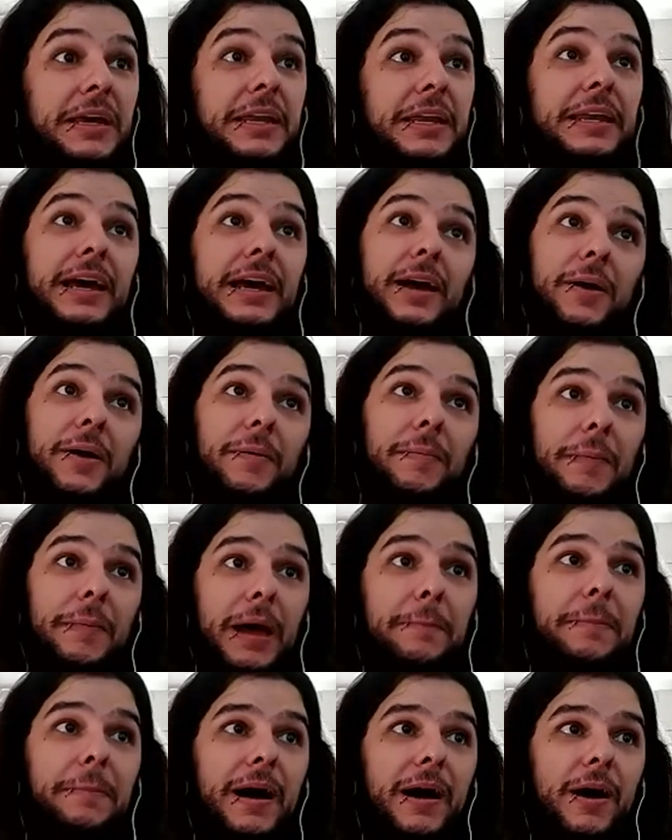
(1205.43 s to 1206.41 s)
now
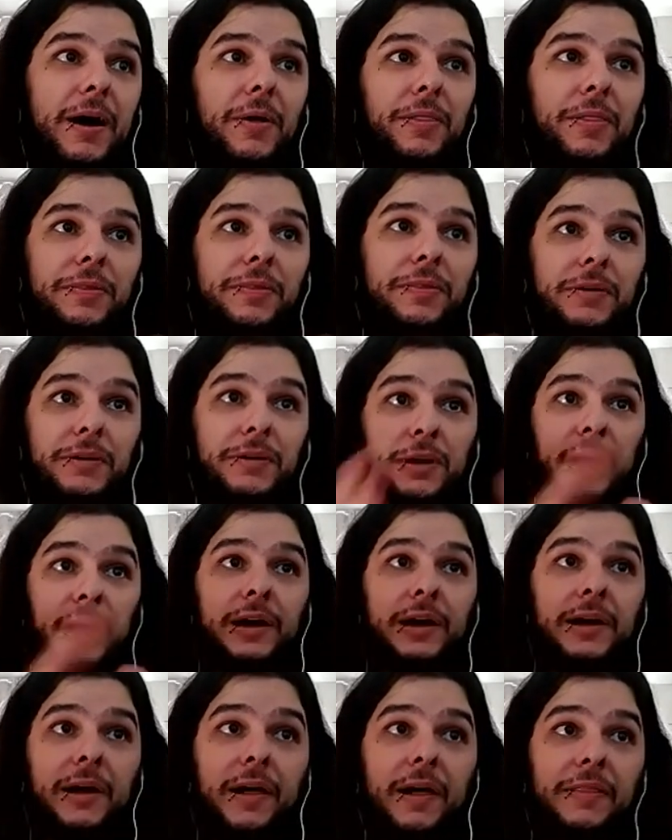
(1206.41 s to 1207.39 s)
about
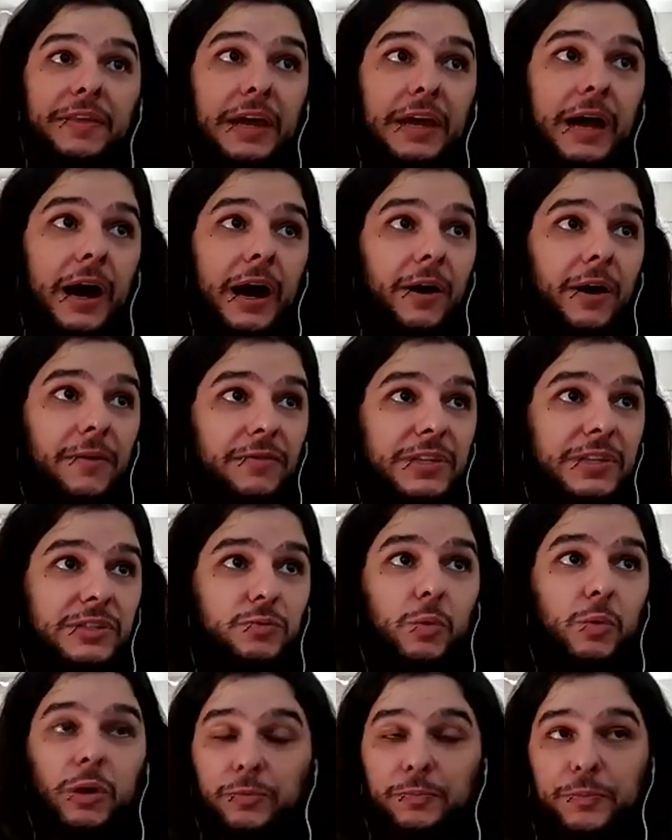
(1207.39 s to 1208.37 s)
the Out of This
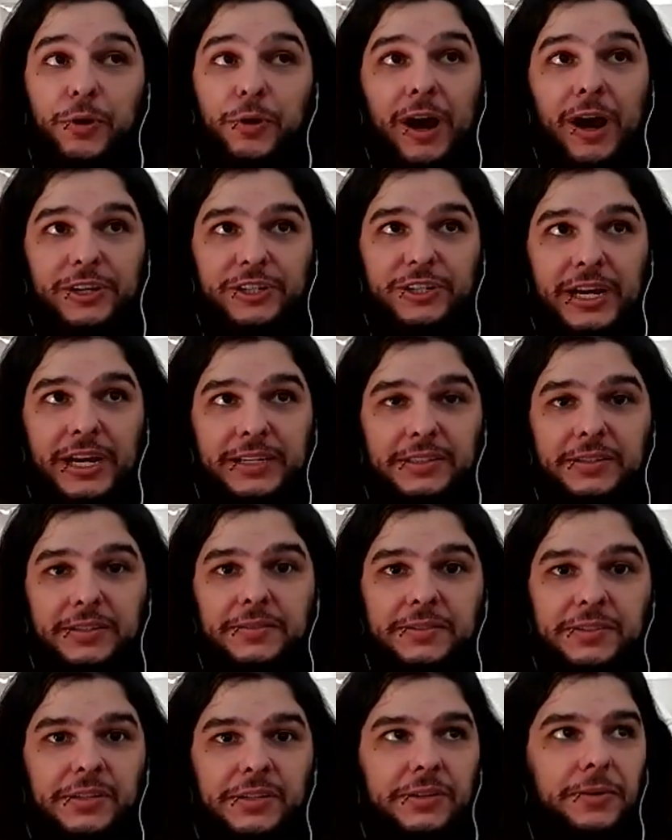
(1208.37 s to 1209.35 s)
World project.
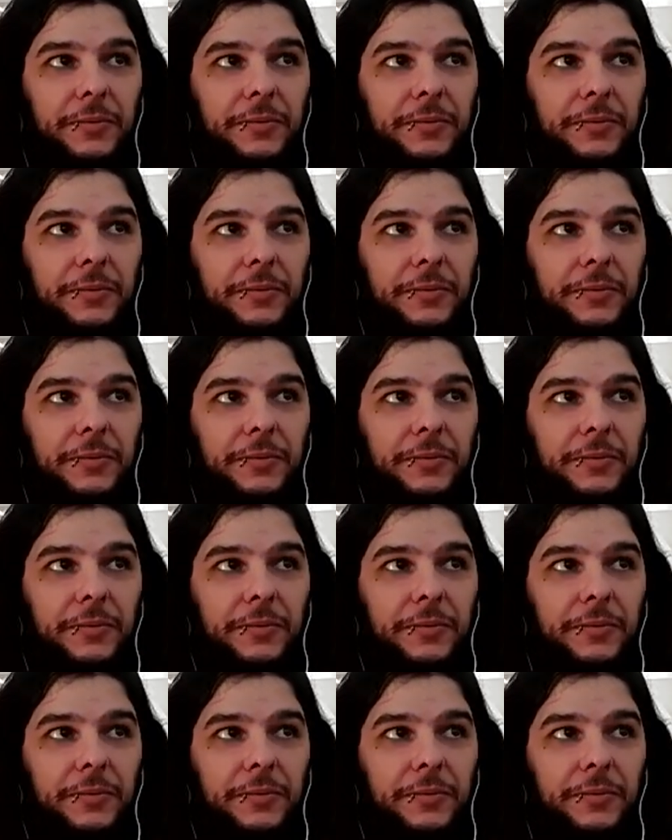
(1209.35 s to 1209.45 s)
So